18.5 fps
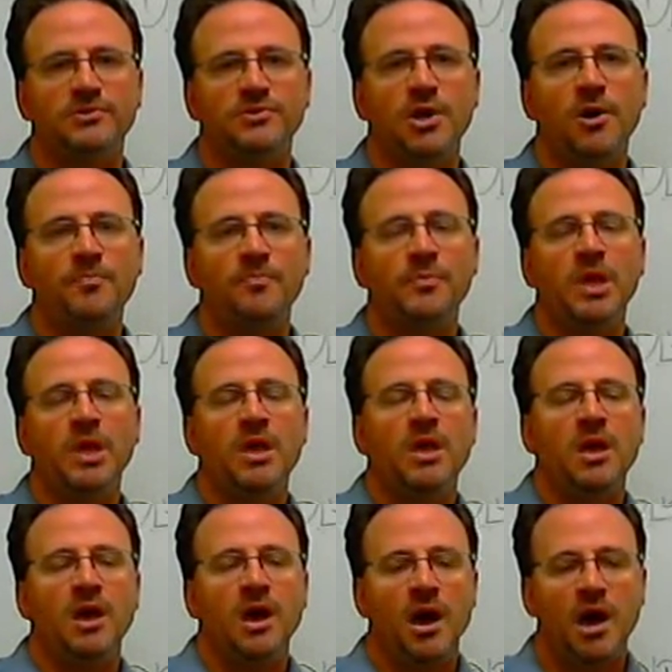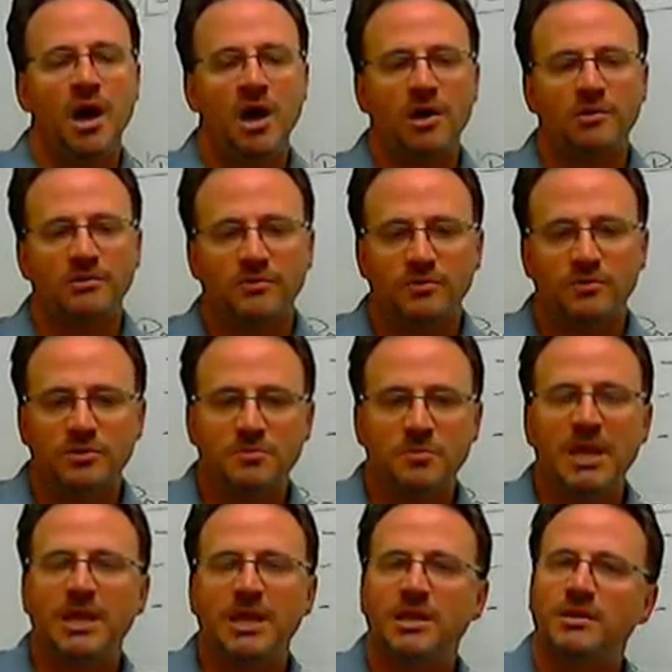So
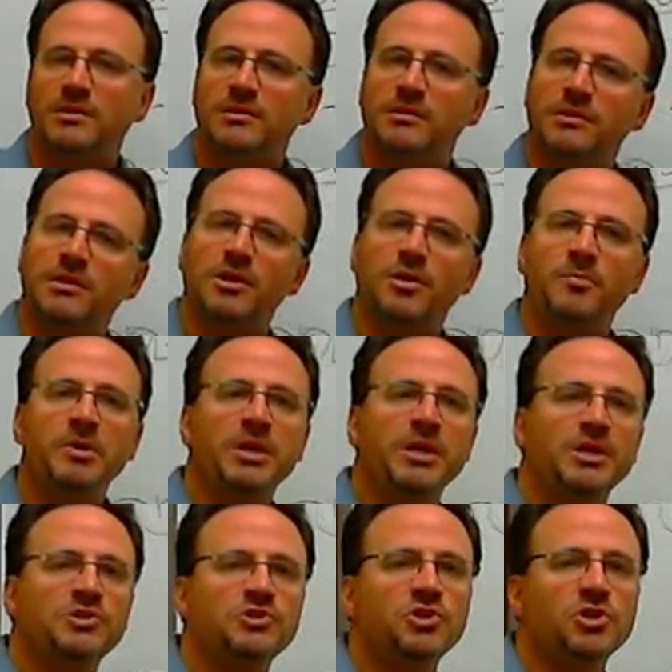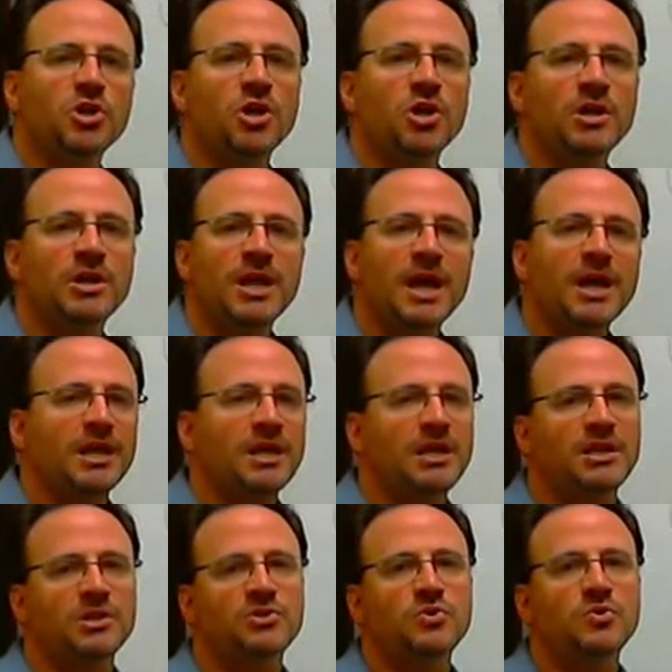to make it a little bit easier and
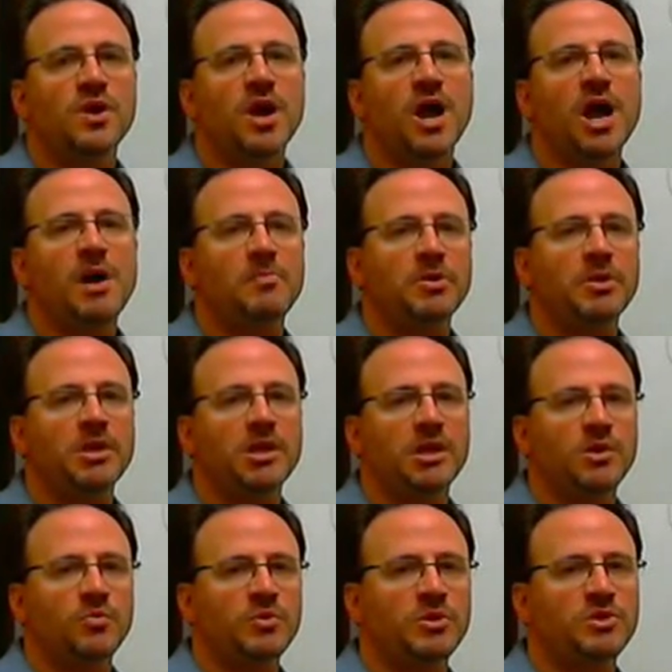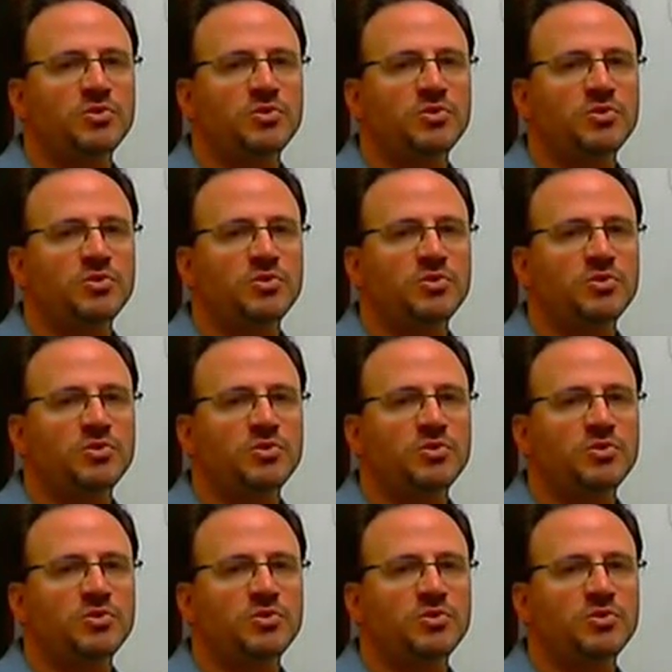not getting too complicated,